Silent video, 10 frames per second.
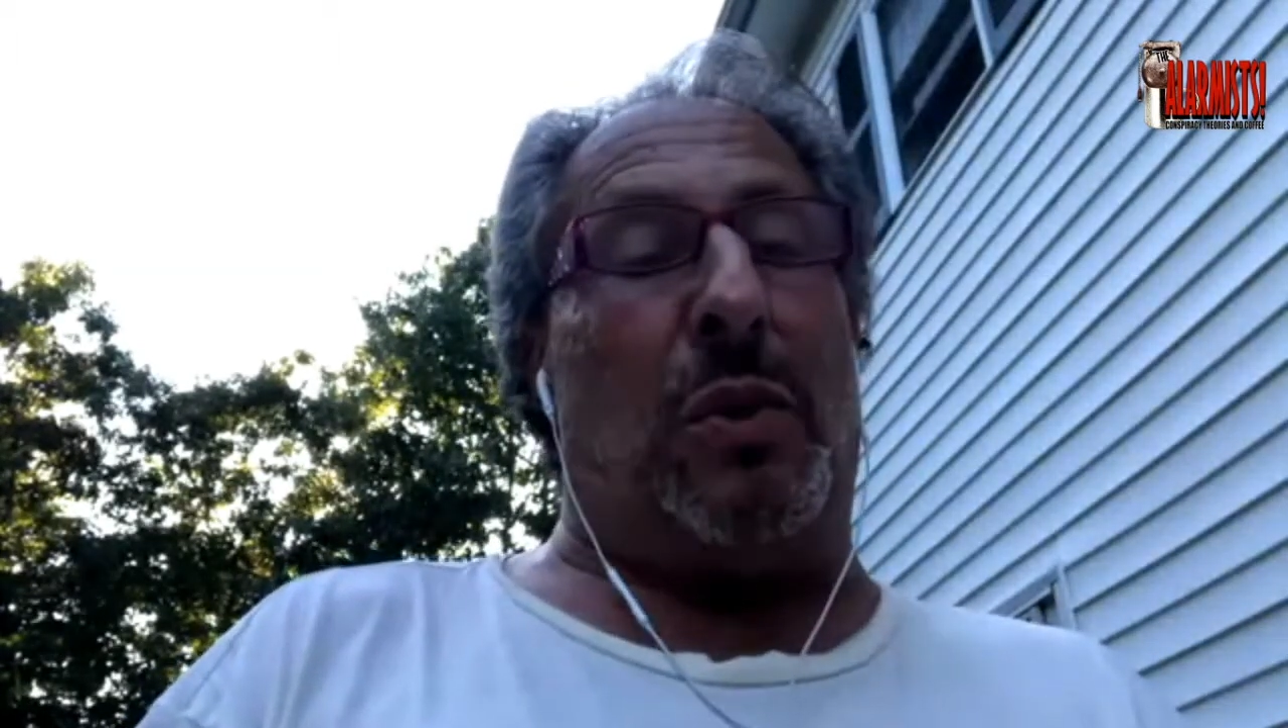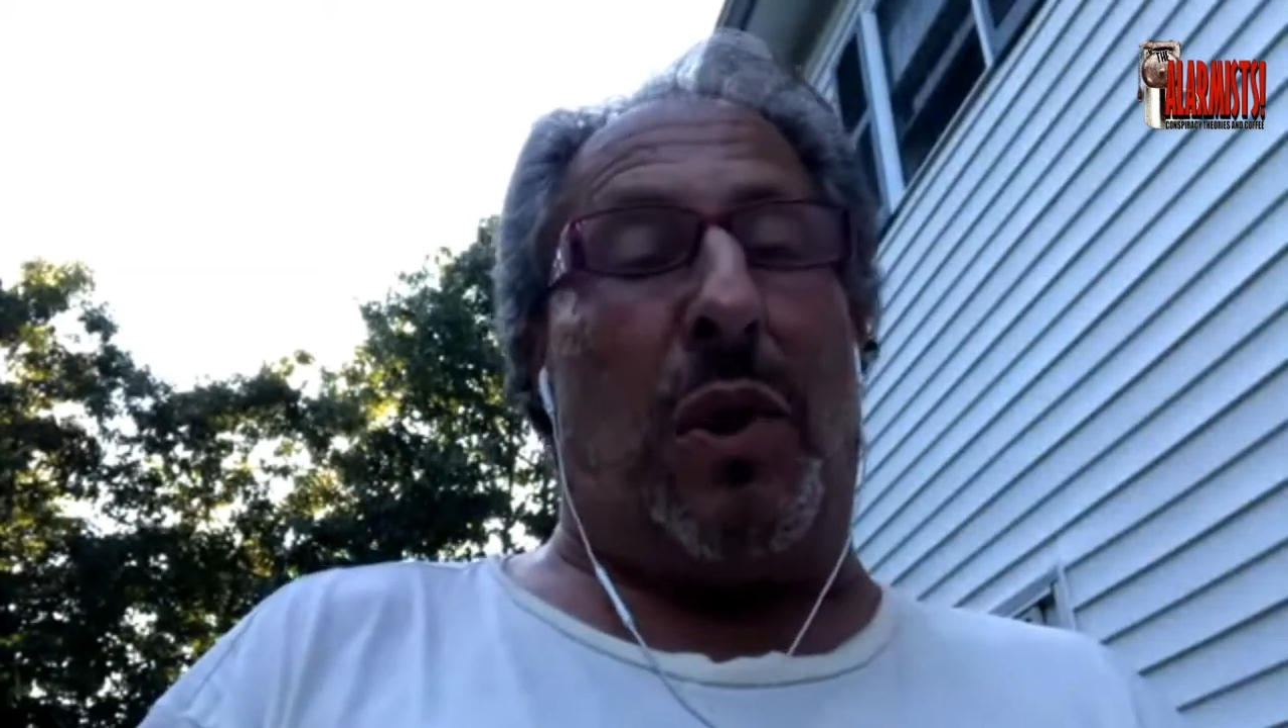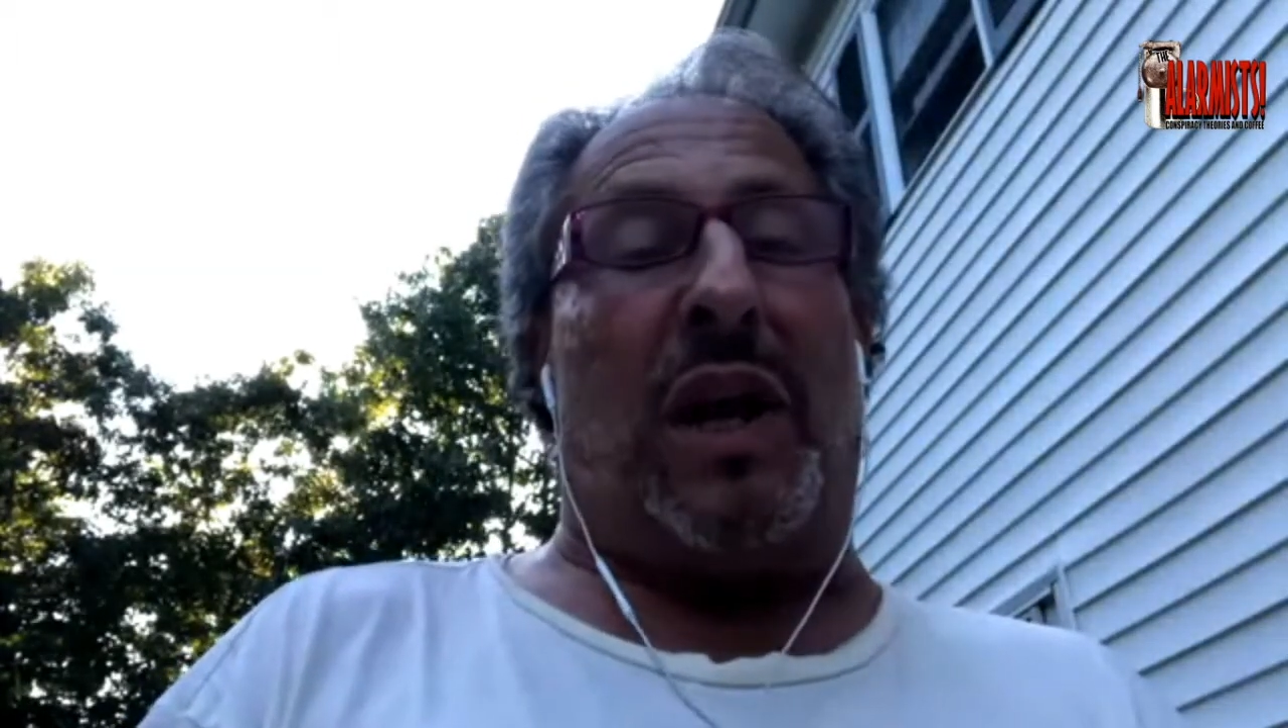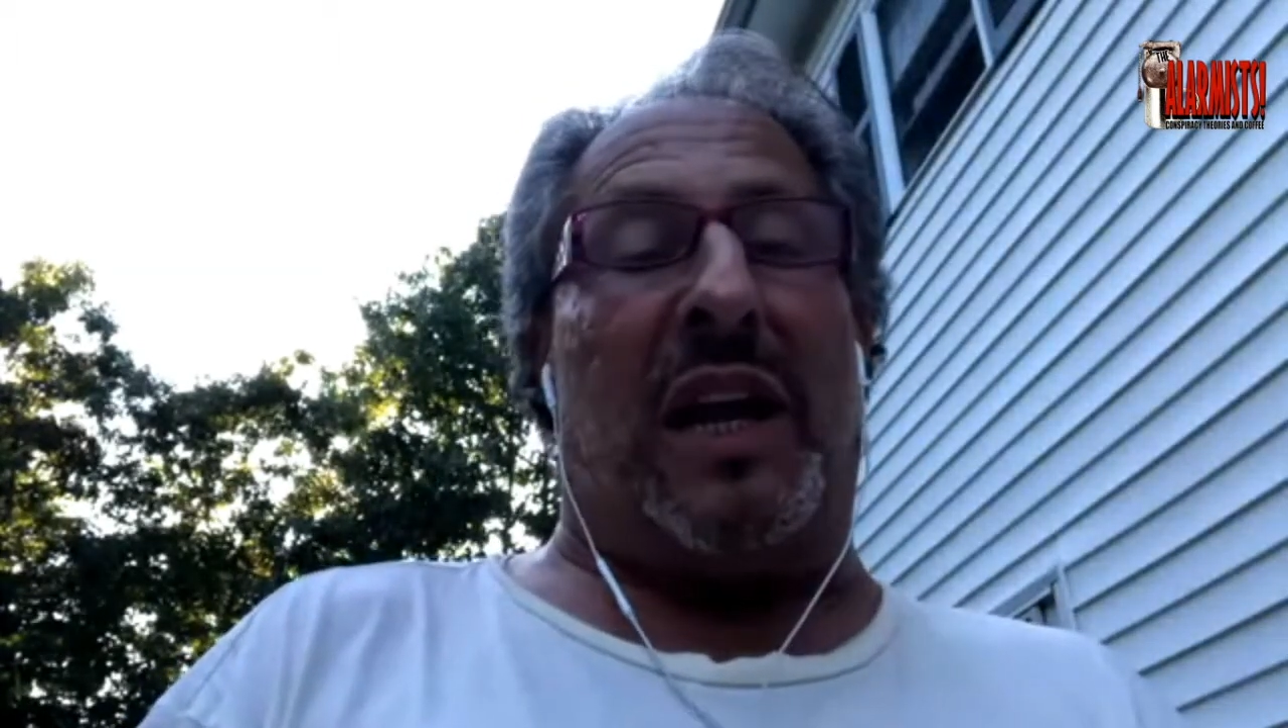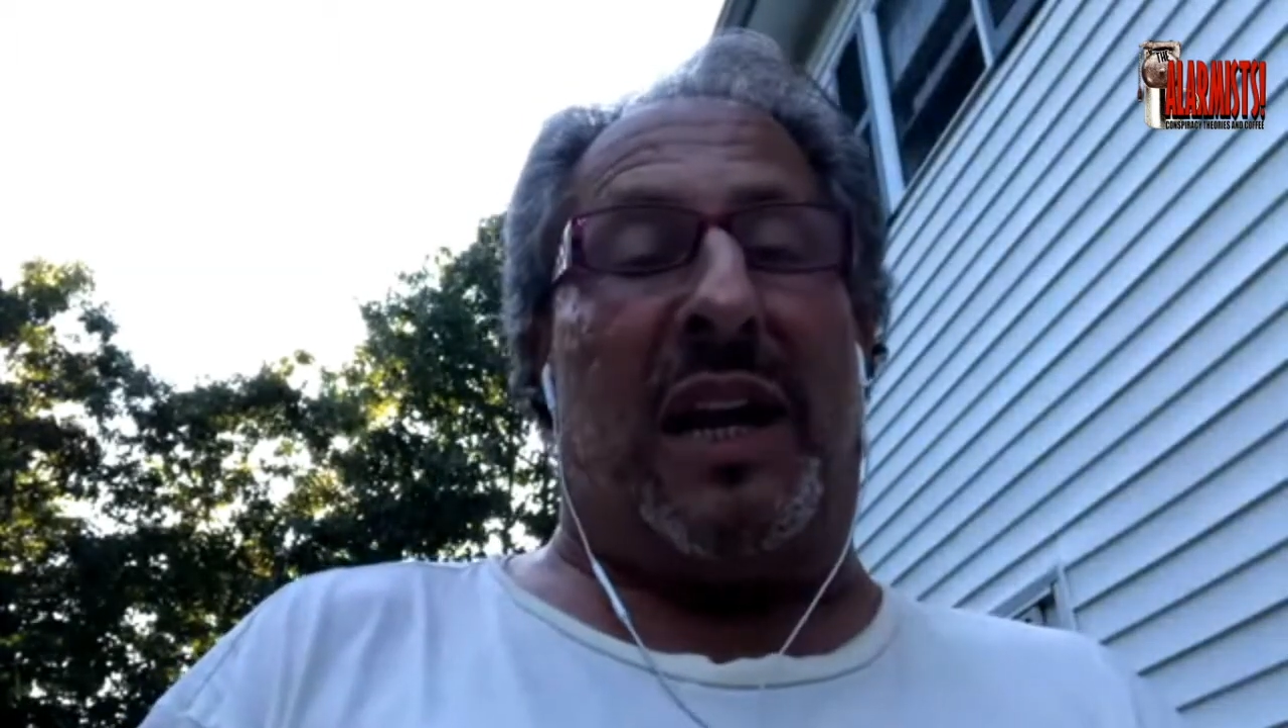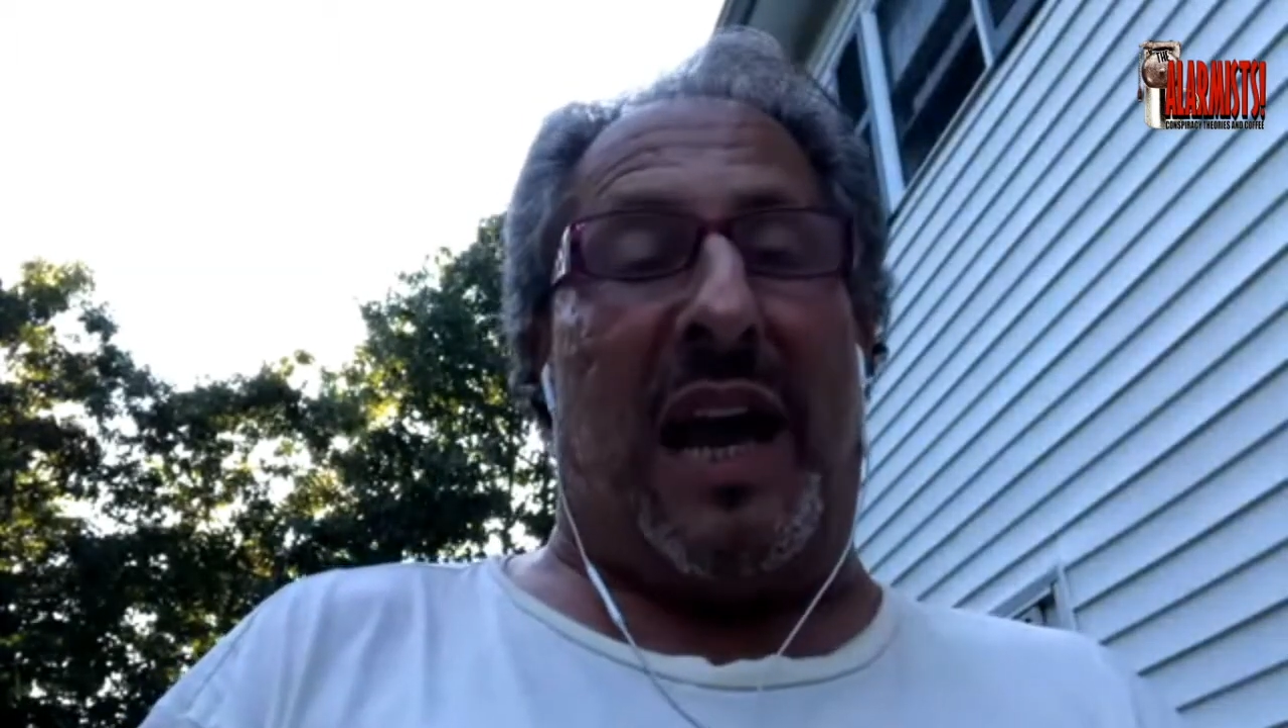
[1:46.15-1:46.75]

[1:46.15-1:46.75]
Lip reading: and we're going to